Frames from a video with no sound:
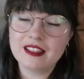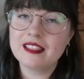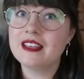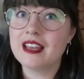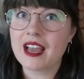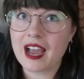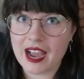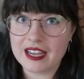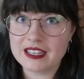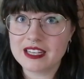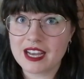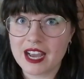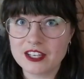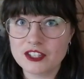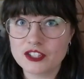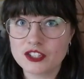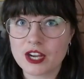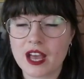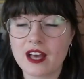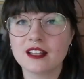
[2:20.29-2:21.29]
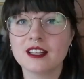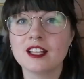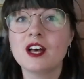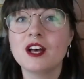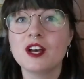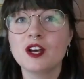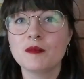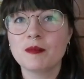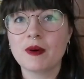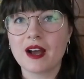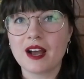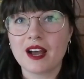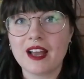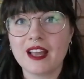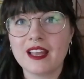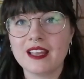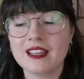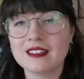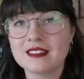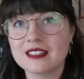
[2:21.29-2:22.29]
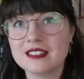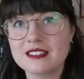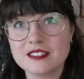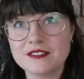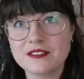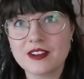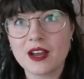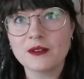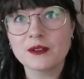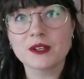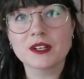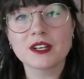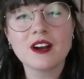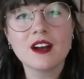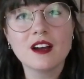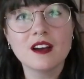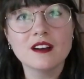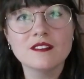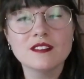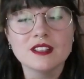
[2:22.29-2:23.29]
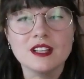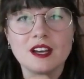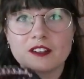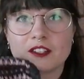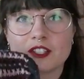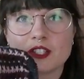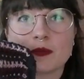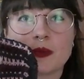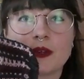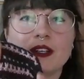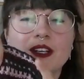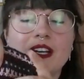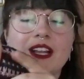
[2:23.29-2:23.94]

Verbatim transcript: the High Tide Shell by Lindsay Fowler of Larkspur